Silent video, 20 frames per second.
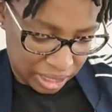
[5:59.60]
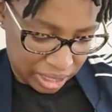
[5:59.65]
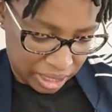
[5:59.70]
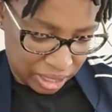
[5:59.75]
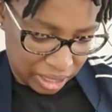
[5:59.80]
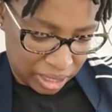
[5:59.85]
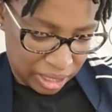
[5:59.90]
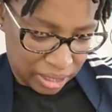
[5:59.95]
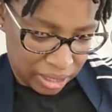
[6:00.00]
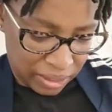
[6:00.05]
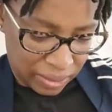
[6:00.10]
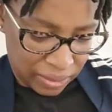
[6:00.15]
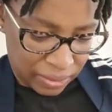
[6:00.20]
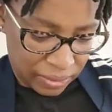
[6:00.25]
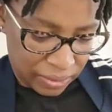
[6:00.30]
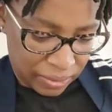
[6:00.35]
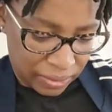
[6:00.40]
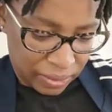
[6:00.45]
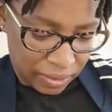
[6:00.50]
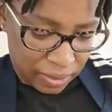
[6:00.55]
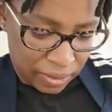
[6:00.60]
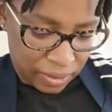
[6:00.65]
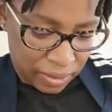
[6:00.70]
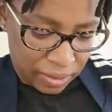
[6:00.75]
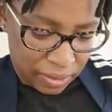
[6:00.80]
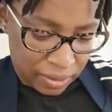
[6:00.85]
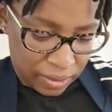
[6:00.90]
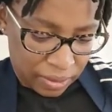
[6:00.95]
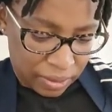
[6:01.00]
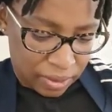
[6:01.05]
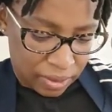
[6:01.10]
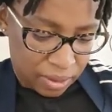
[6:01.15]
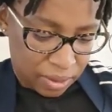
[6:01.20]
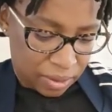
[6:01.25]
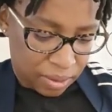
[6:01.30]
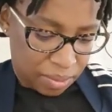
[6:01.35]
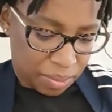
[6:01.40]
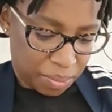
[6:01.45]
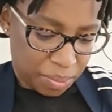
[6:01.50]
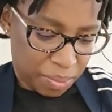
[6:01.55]

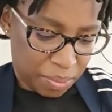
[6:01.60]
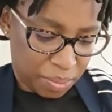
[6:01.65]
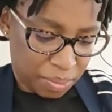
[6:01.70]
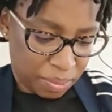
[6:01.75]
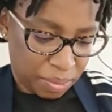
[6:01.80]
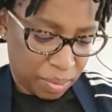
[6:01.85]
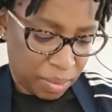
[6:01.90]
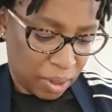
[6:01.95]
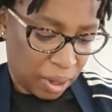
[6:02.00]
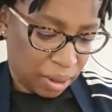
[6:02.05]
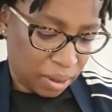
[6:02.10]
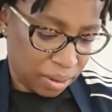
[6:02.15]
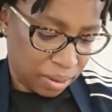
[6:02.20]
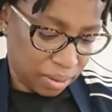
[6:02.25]
No one is speaking in this clip.